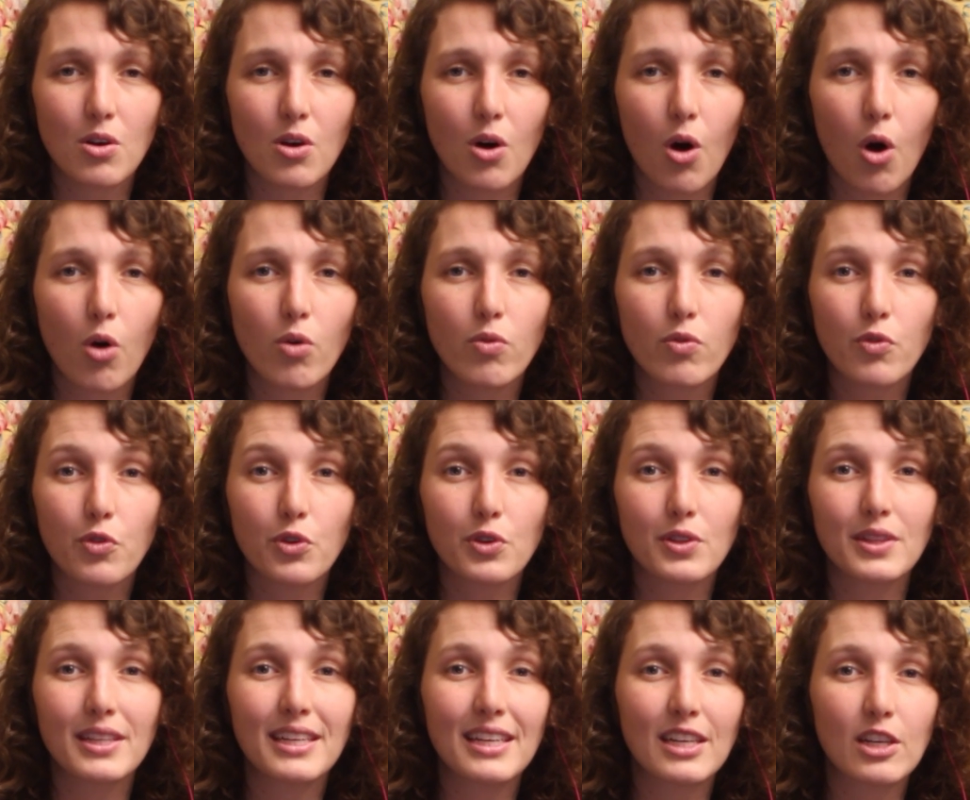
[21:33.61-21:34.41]

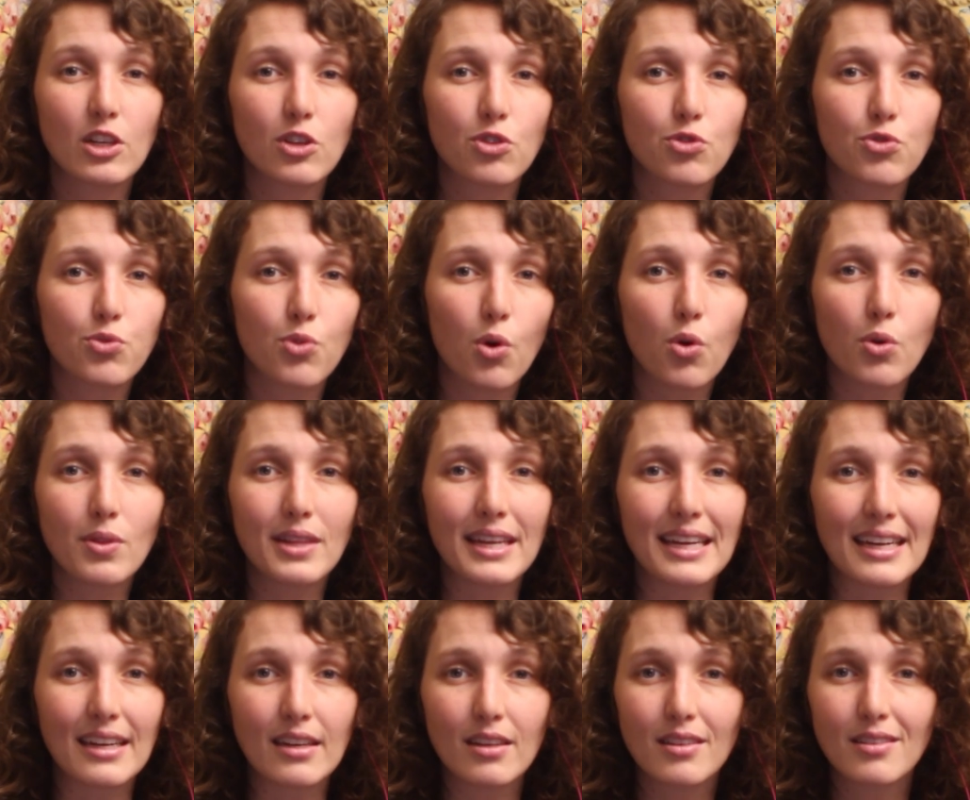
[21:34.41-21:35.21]
overly
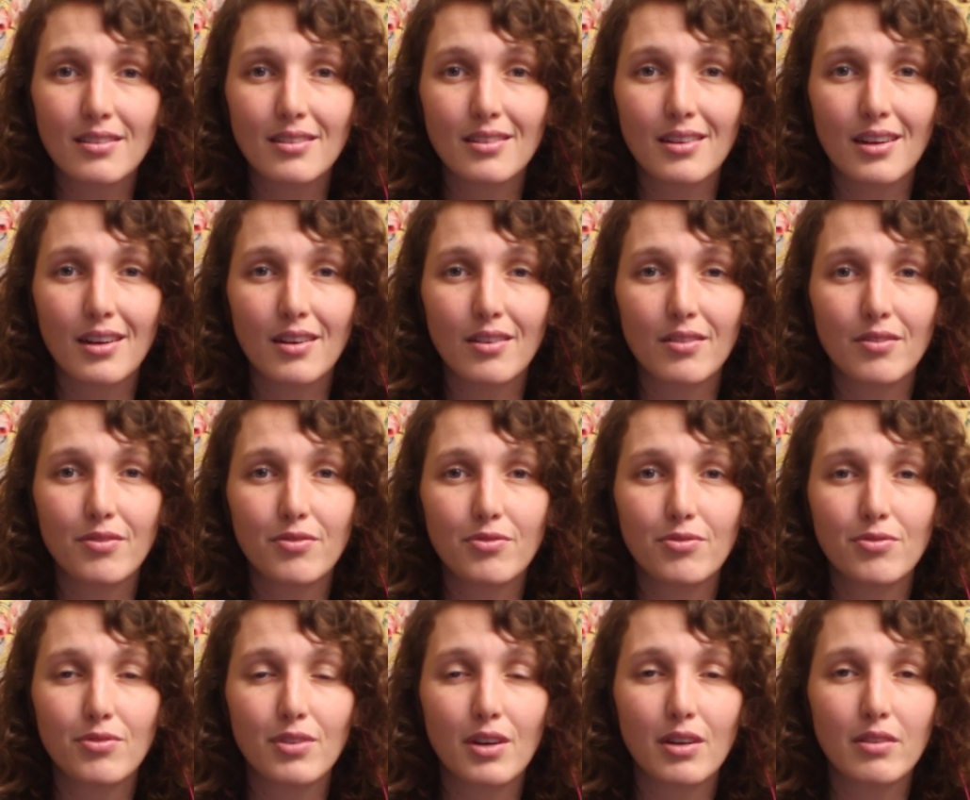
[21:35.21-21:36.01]
controlling
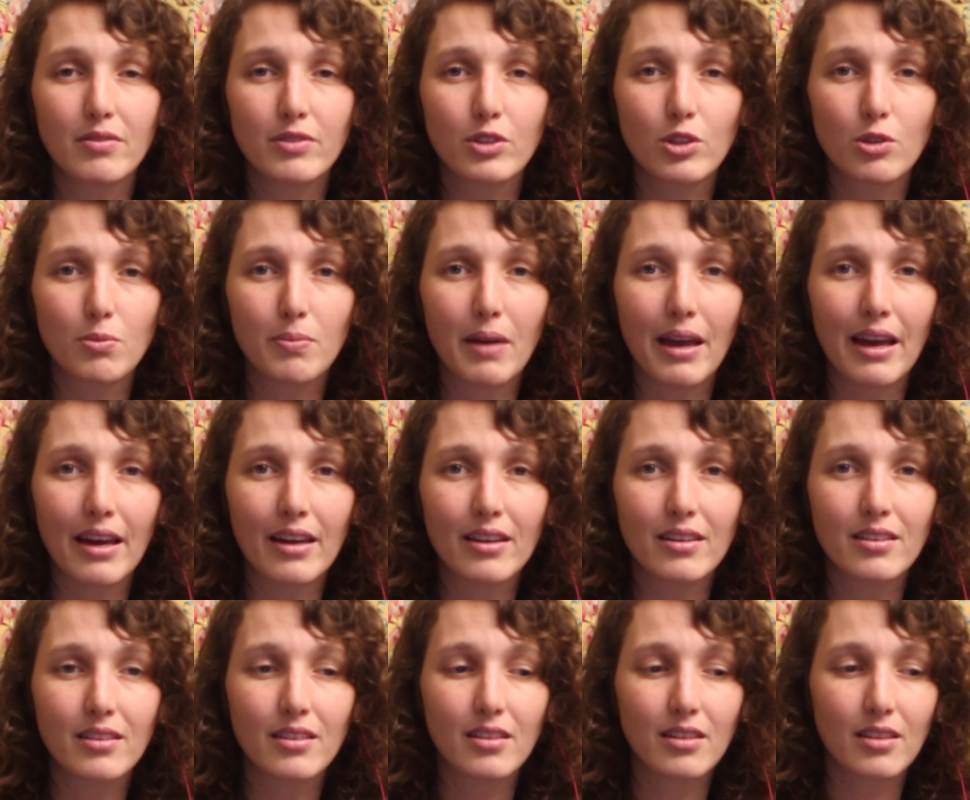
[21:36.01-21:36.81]
of your
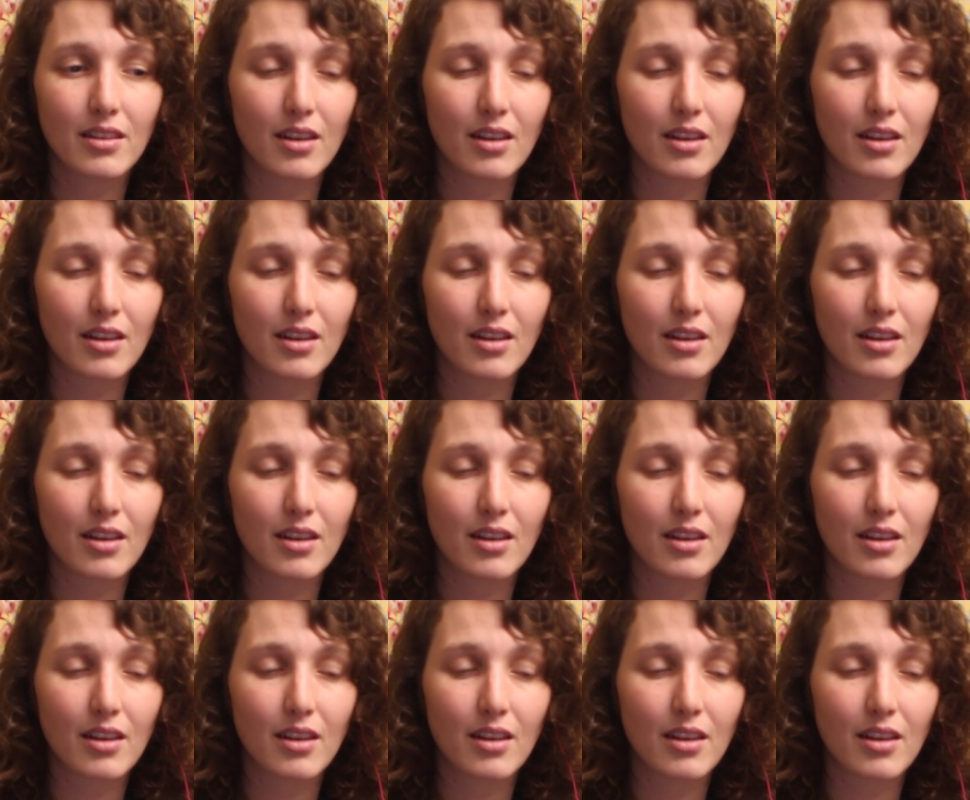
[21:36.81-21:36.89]
man.